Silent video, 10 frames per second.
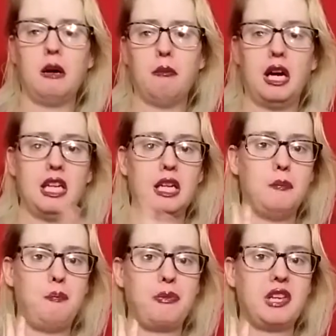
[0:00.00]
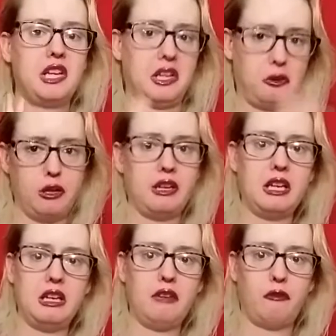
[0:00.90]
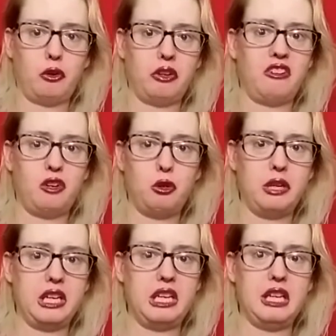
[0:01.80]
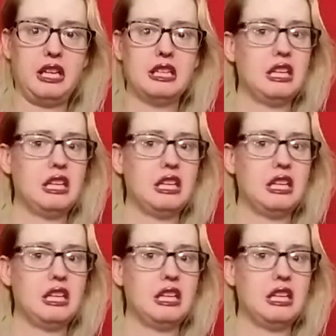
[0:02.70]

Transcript: But in a 3D versus 2D,